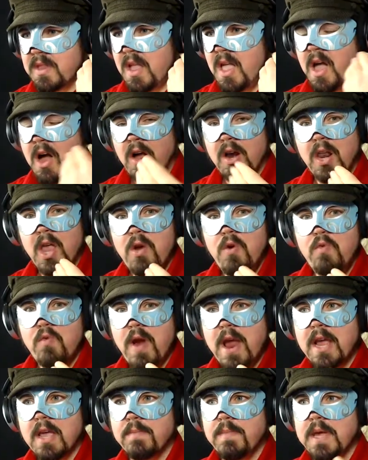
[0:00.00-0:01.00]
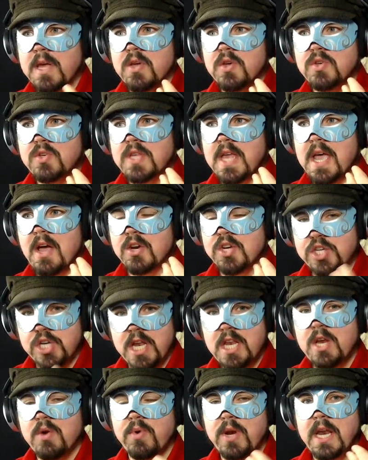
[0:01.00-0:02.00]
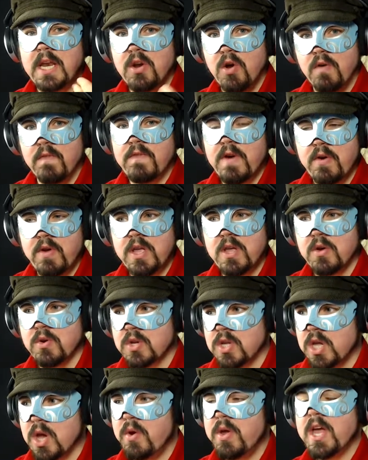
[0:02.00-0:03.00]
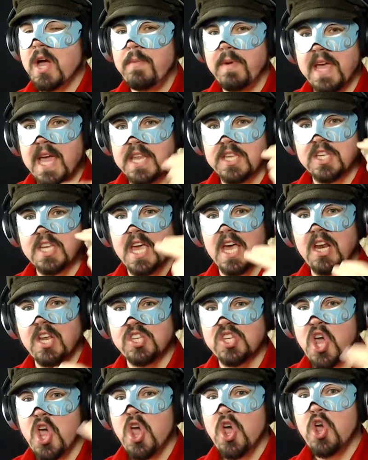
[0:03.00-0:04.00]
are low rank because they are genuinely not very good going up against killers